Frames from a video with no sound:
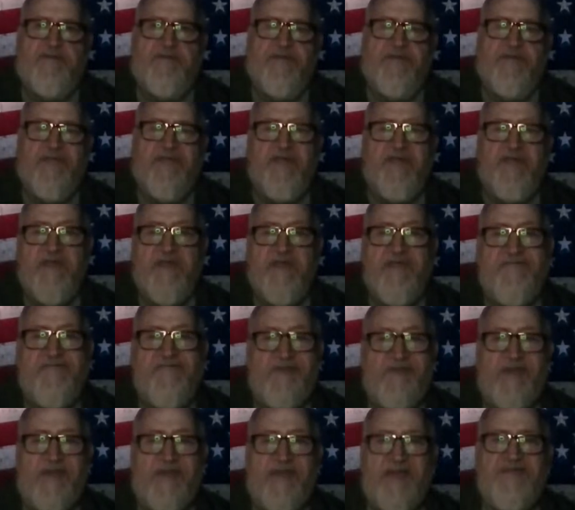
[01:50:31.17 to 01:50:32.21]
And
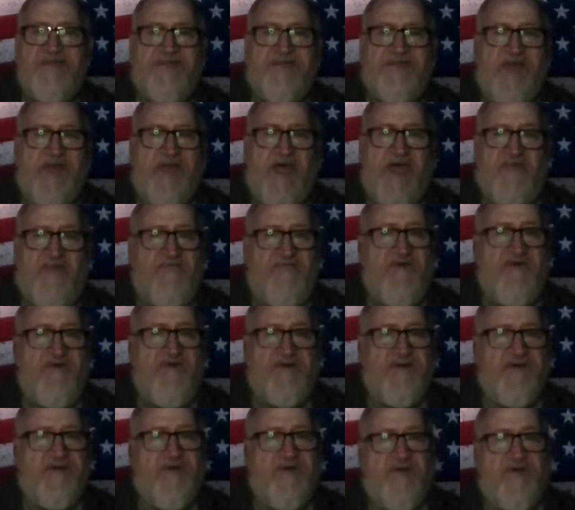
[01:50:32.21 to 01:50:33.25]
even less than that if you
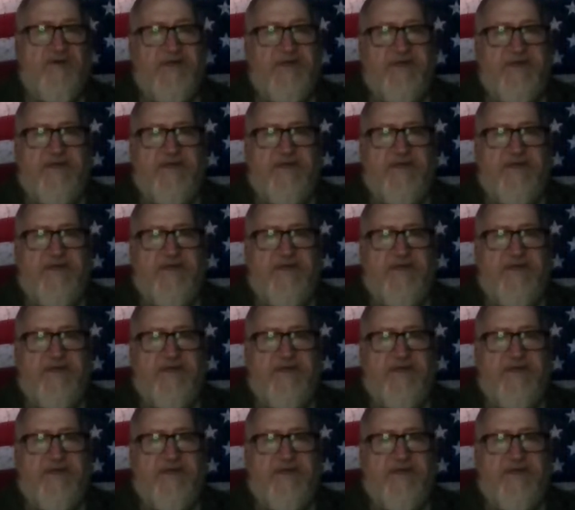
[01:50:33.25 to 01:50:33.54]
can do it.